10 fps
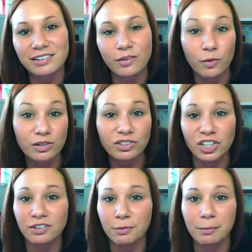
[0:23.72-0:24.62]
or
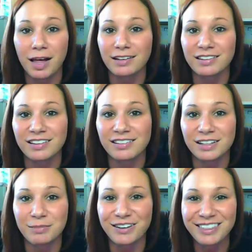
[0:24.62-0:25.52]
just reply to this
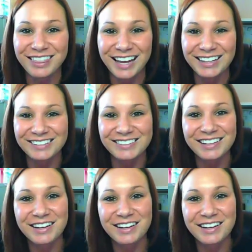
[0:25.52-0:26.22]
email. Thanks.